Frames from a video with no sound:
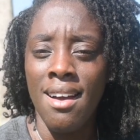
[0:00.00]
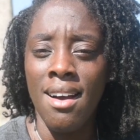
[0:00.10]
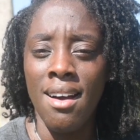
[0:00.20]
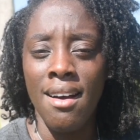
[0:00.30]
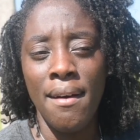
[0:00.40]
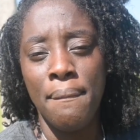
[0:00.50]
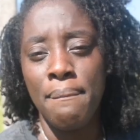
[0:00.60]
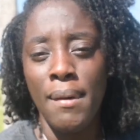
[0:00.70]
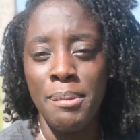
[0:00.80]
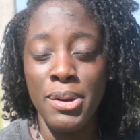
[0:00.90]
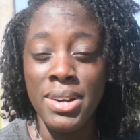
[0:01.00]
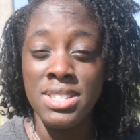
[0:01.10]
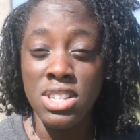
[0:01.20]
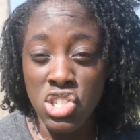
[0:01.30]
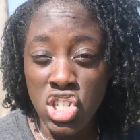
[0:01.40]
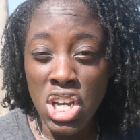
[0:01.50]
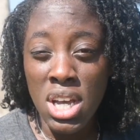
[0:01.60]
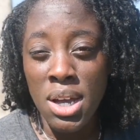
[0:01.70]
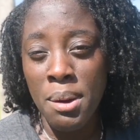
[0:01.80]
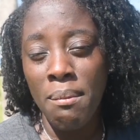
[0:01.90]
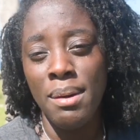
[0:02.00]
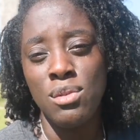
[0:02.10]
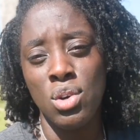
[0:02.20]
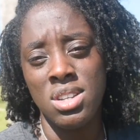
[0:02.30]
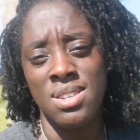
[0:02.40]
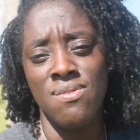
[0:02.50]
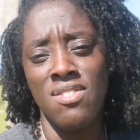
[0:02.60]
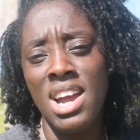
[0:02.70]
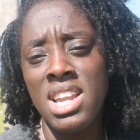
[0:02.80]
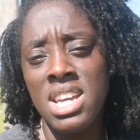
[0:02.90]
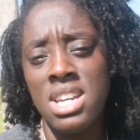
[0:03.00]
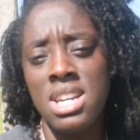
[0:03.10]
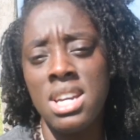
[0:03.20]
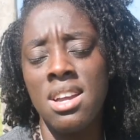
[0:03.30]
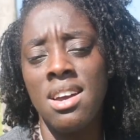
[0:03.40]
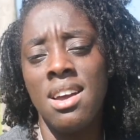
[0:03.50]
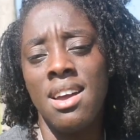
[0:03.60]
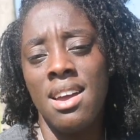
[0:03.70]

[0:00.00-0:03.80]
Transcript: Um, I'm going to the gym, I'm doing some running.